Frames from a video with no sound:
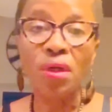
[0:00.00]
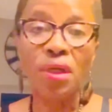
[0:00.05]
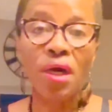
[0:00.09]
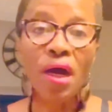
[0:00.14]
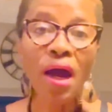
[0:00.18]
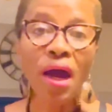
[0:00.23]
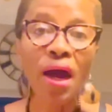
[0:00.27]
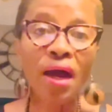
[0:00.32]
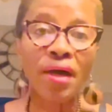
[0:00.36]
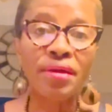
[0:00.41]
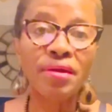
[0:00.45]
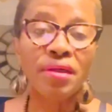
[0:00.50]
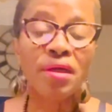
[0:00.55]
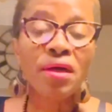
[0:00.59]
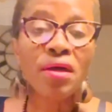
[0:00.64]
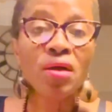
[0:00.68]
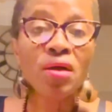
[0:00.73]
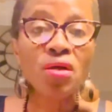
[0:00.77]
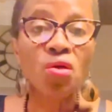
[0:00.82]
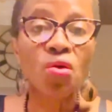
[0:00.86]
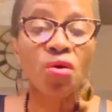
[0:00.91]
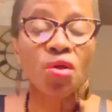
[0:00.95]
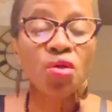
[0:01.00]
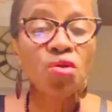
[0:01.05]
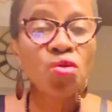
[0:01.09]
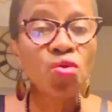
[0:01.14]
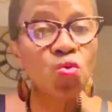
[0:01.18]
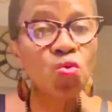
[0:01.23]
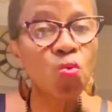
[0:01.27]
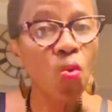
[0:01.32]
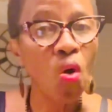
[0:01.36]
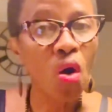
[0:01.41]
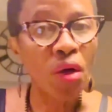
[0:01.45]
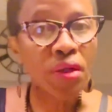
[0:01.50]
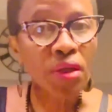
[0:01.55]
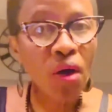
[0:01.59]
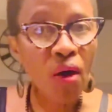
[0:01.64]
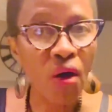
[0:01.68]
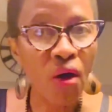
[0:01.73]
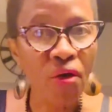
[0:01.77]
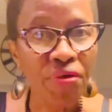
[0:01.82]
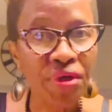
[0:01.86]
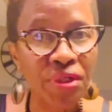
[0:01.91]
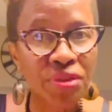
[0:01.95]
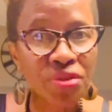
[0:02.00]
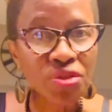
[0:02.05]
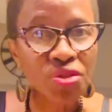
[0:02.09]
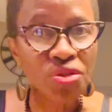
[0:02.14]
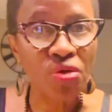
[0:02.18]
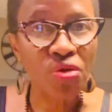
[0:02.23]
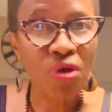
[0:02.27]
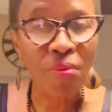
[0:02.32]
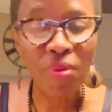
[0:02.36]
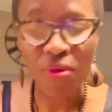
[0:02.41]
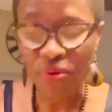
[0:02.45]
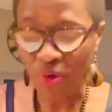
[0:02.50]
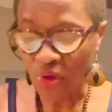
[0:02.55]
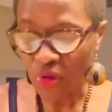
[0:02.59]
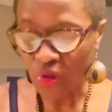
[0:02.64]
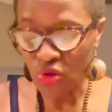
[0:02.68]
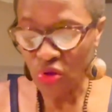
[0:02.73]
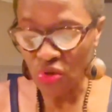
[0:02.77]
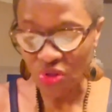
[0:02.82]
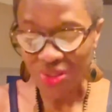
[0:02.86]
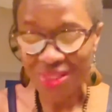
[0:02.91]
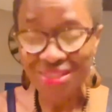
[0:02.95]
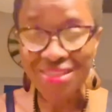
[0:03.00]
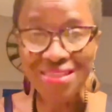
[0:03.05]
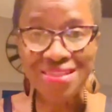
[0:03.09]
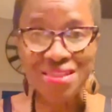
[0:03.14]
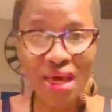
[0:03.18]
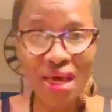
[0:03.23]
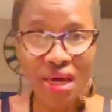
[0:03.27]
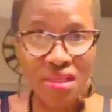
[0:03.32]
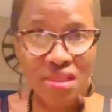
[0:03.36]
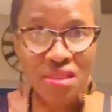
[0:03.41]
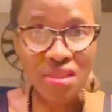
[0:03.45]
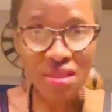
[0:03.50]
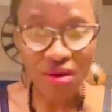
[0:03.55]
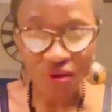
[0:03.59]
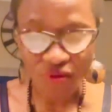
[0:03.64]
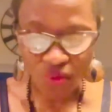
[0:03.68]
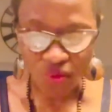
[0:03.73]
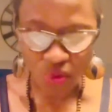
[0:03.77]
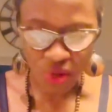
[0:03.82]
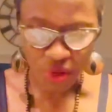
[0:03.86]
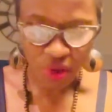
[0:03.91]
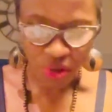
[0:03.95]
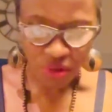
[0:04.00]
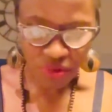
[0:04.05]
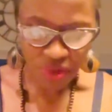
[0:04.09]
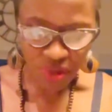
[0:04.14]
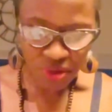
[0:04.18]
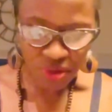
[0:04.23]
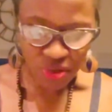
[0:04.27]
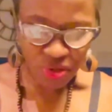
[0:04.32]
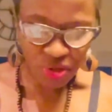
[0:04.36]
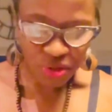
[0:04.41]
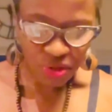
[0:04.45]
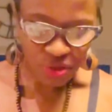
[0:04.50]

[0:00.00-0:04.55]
to add, you're going to use 1 orange, right? But we're going to use the zest of 1 orange.